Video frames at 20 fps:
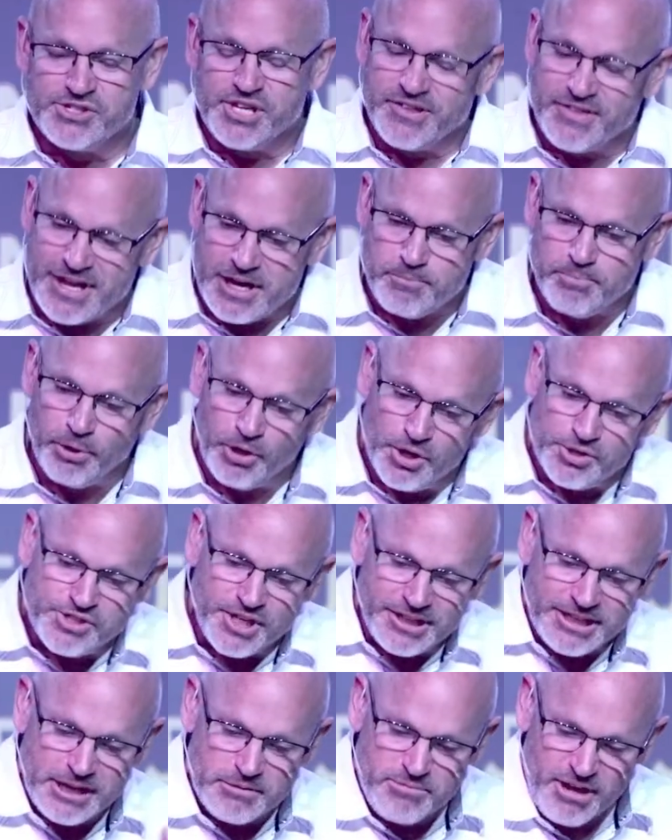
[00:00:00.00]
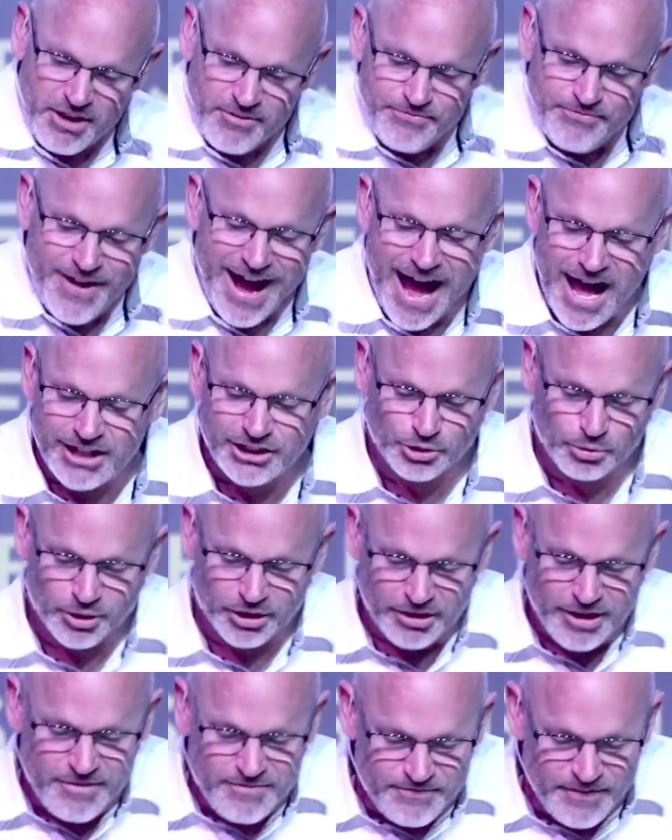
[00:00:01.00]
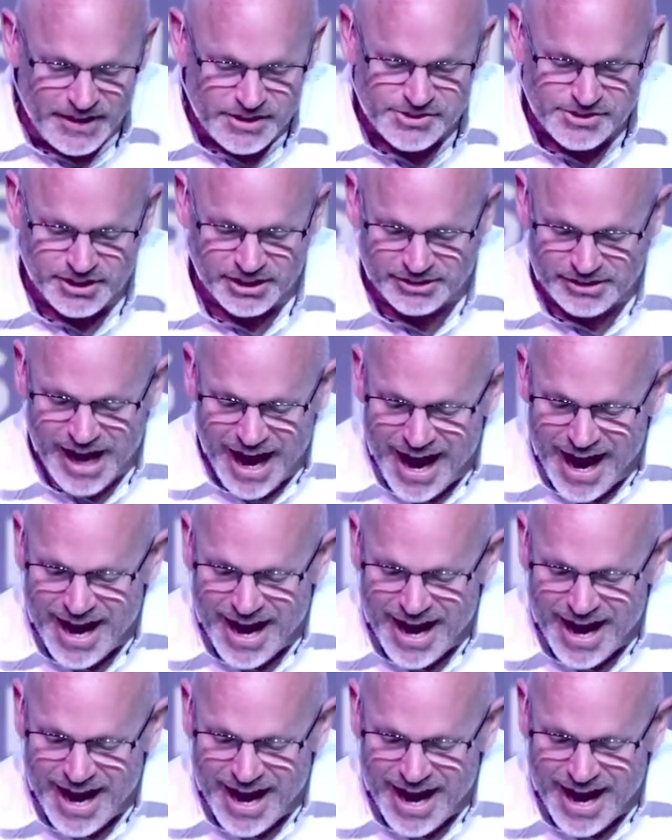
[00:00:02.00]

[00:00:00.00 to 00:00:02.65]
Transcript: See, that a person can be a follower and fix their